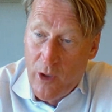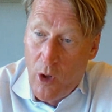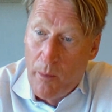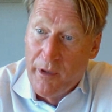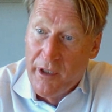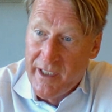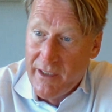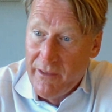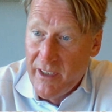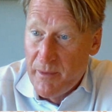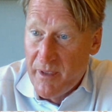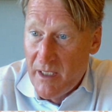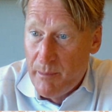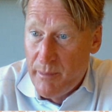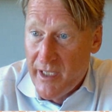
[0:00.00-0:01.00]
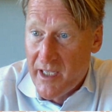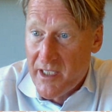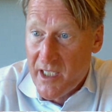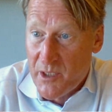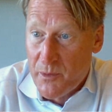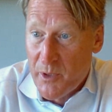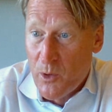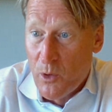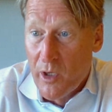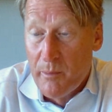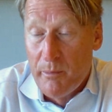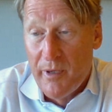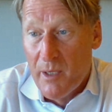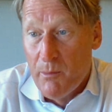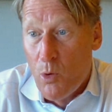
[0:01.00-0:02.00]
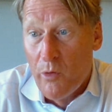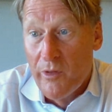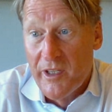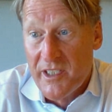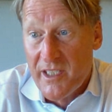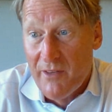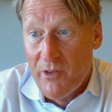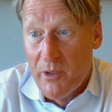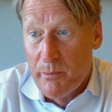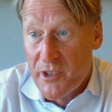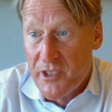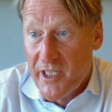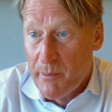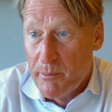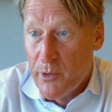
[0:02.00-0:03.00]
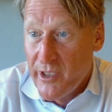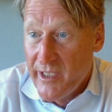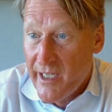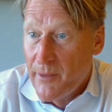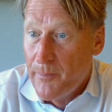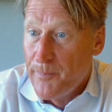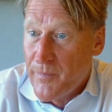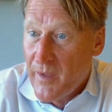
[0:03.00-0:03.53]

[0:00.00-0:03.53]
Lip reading: operative EPS, as we call it, by more than 7% per year.